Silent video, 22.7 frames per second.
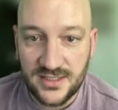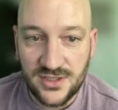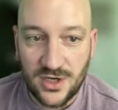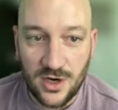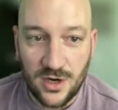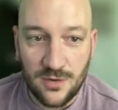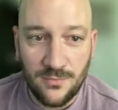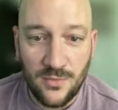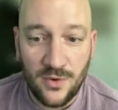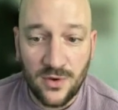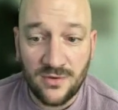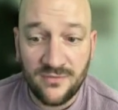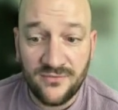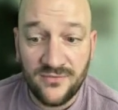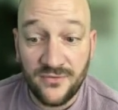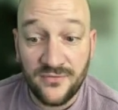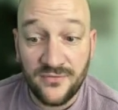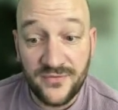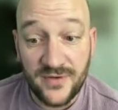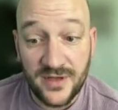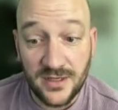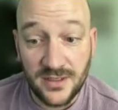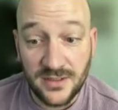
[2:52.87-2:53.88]
are more
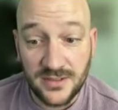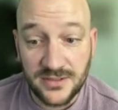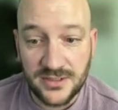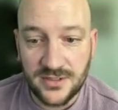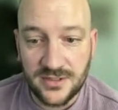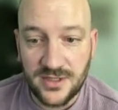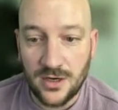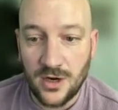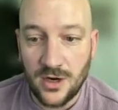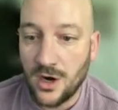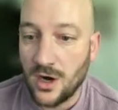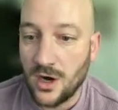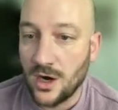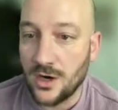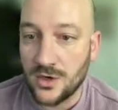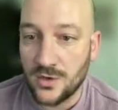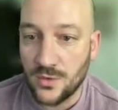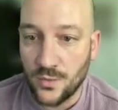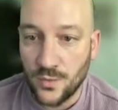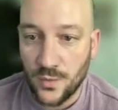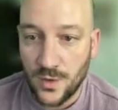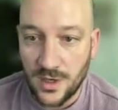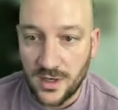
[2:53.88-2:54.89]
fulfilled, they're harder
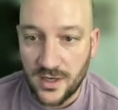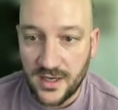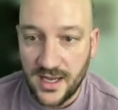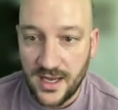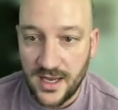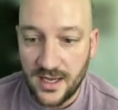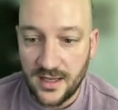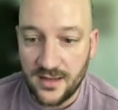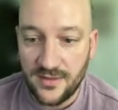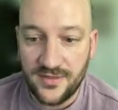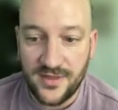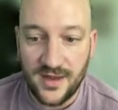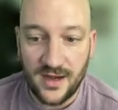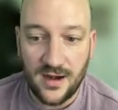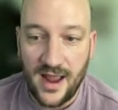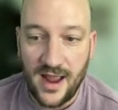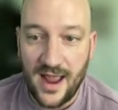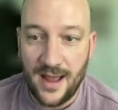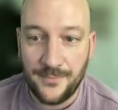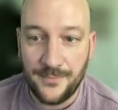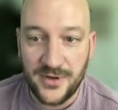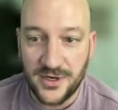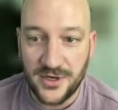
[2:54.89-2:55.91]
working, they're
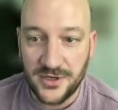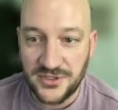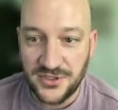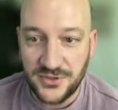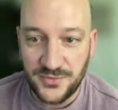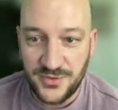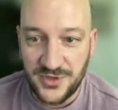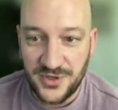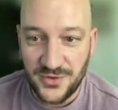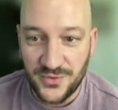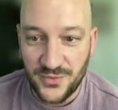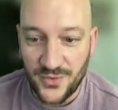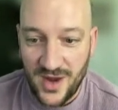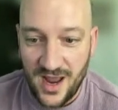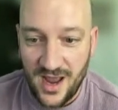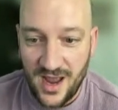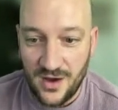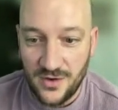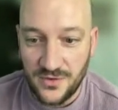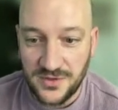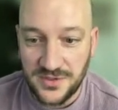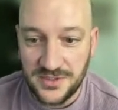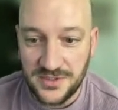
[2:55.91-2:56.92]
happier to be
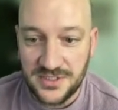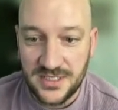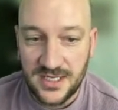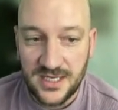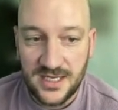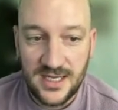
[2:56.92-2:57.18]
around,